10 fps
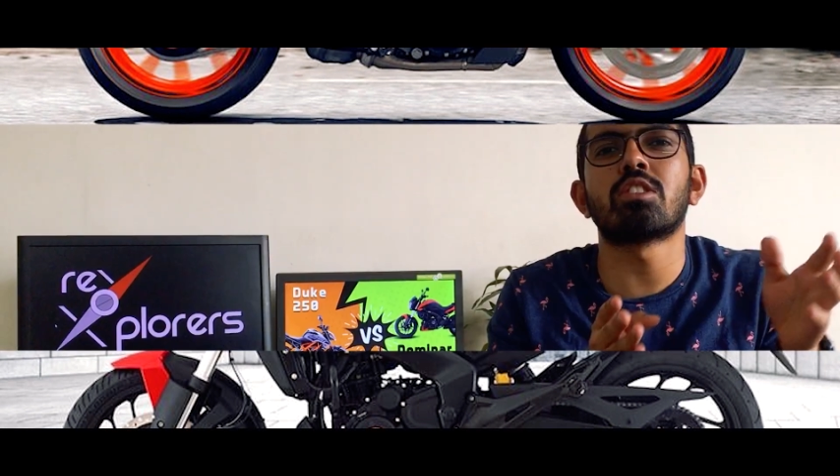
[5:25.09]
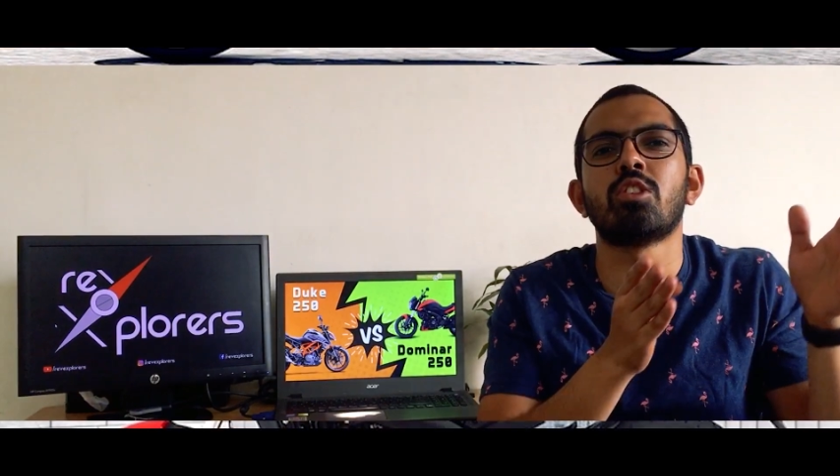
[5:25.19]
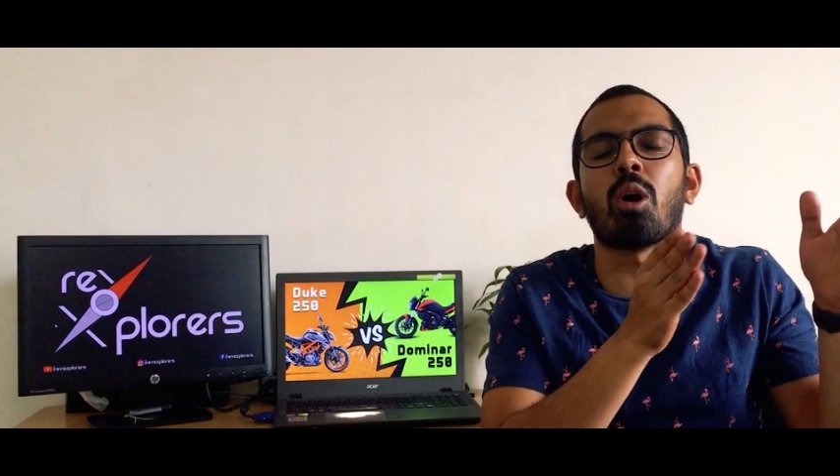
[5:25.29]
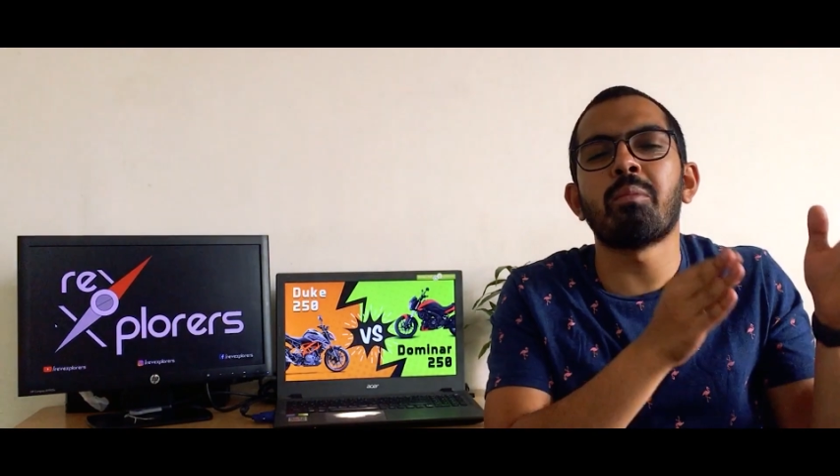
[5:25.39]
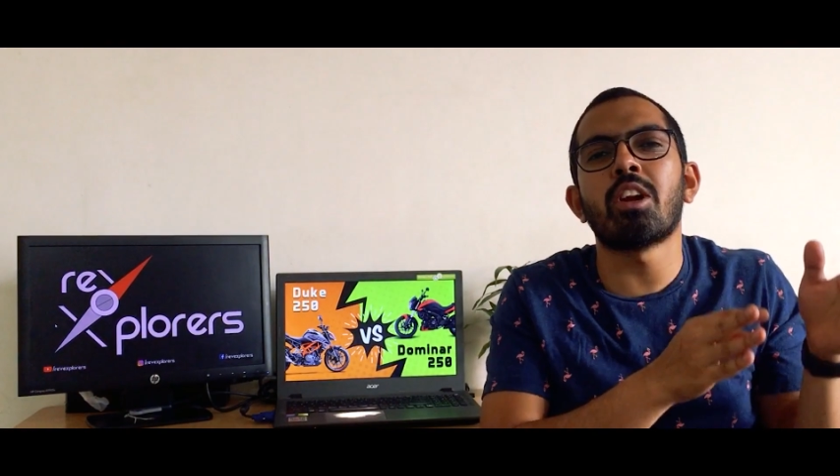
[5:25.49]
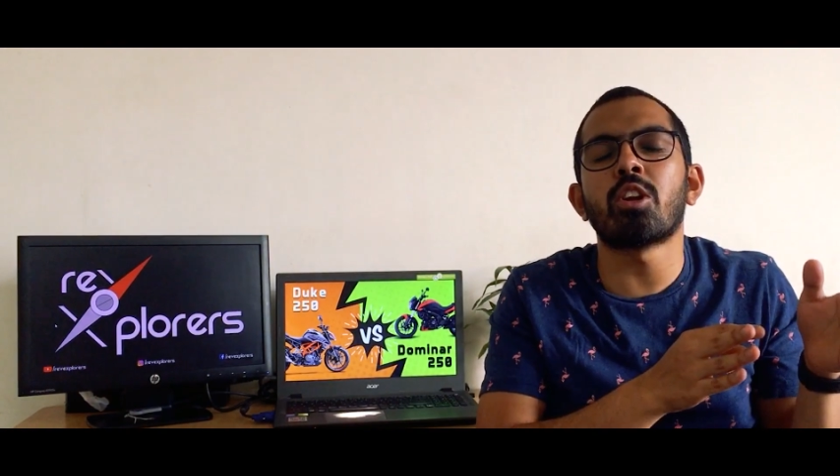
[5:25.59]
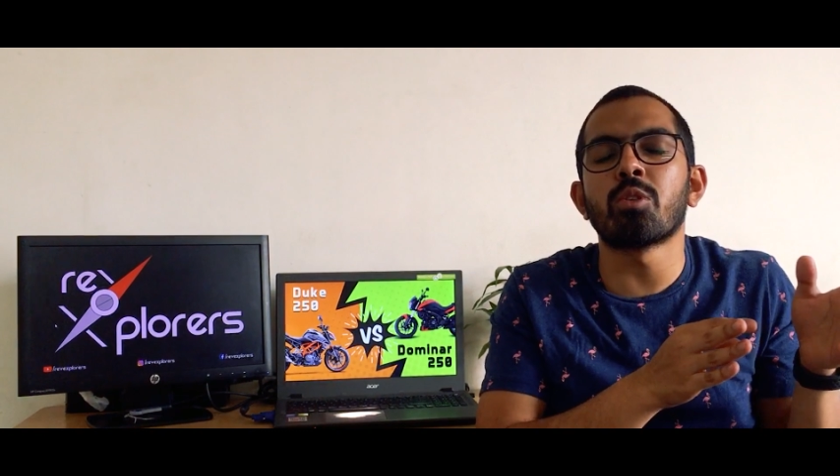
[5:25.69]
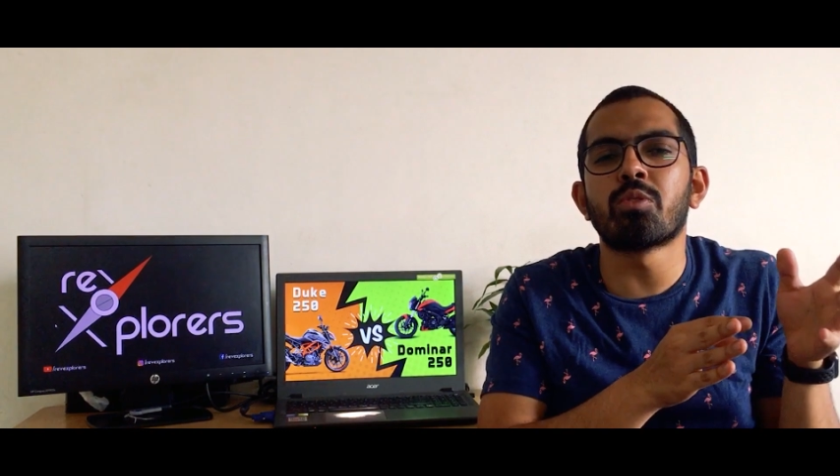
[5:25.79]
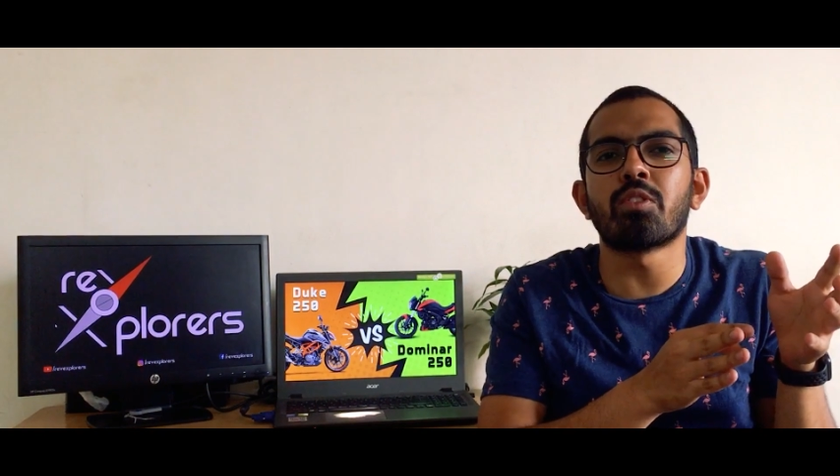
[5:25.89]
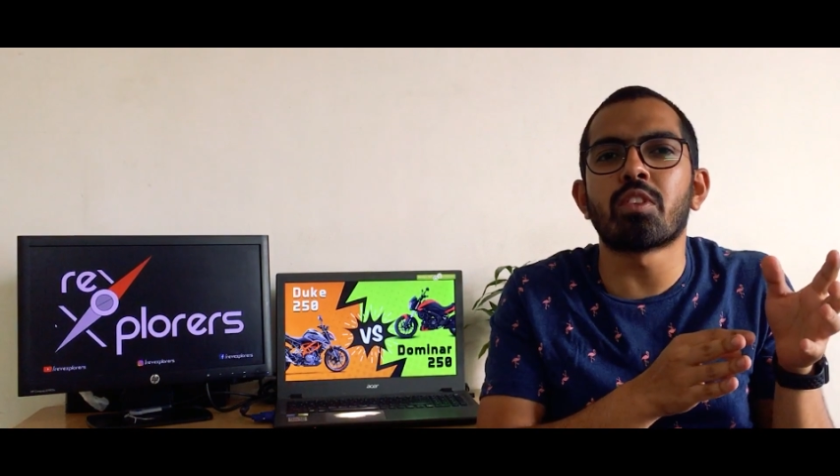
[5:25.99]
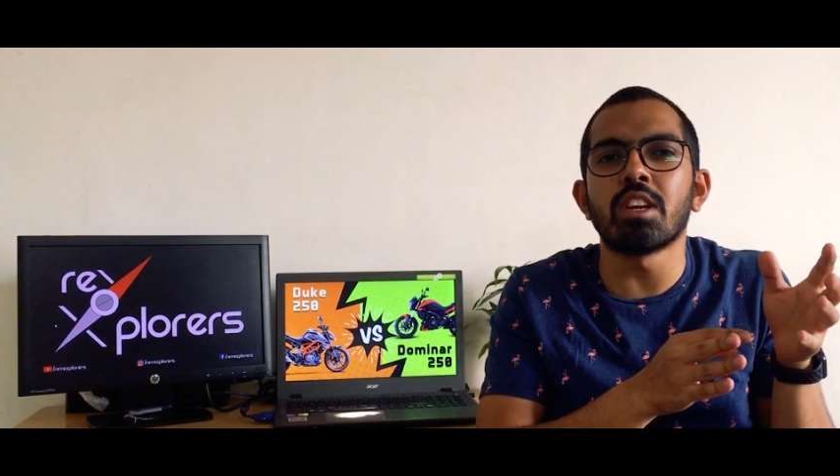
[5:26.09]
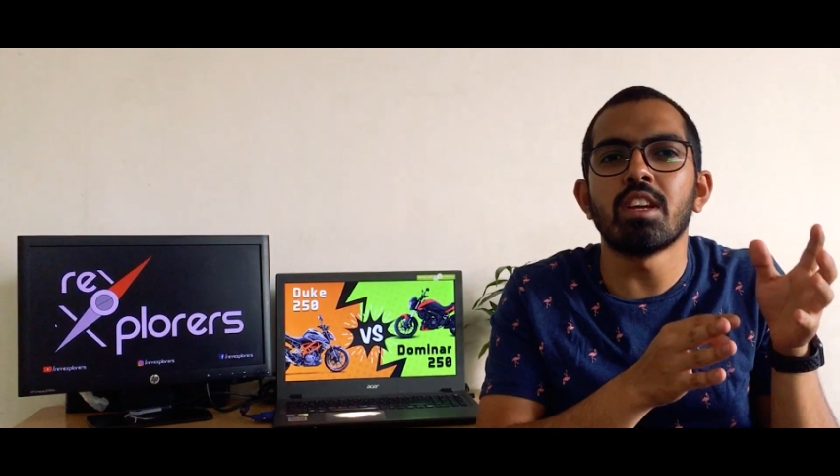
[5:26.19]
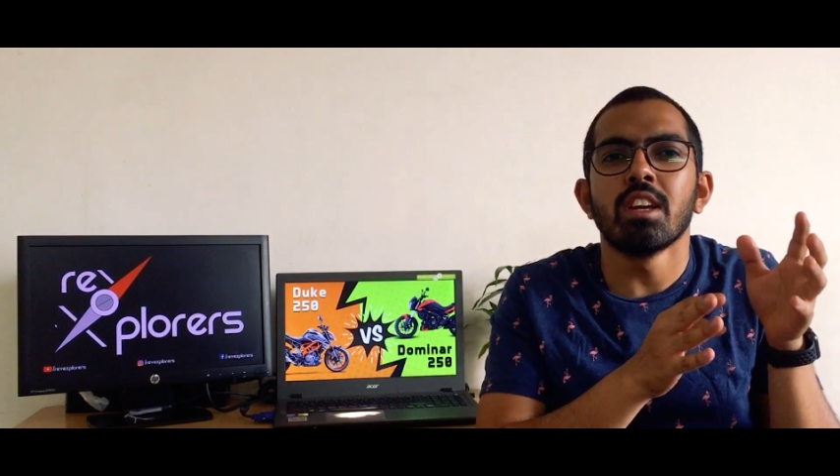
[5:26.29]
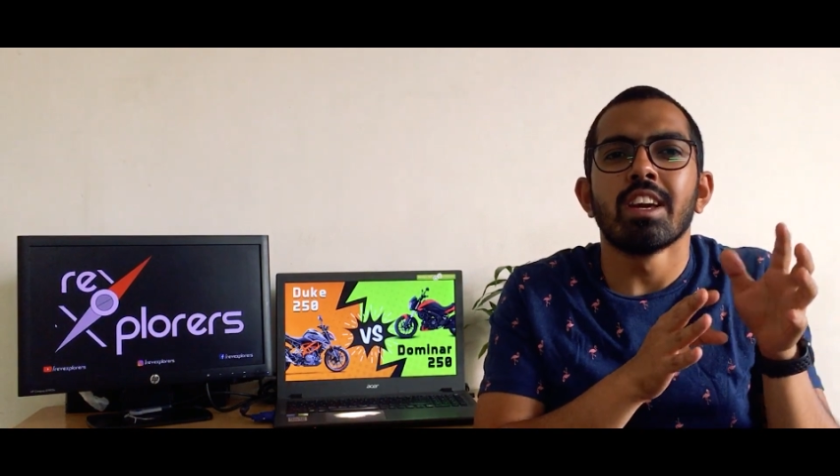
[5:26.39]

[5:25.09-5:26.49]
the Dominar 250